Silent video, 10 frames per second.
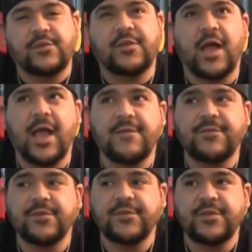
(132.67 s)

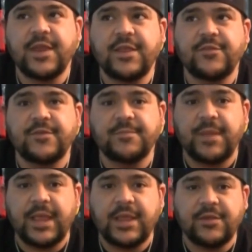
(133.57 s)
Divers Nation
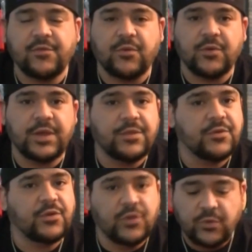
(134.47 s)
page or
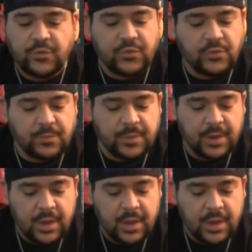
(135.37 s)
either YouTube.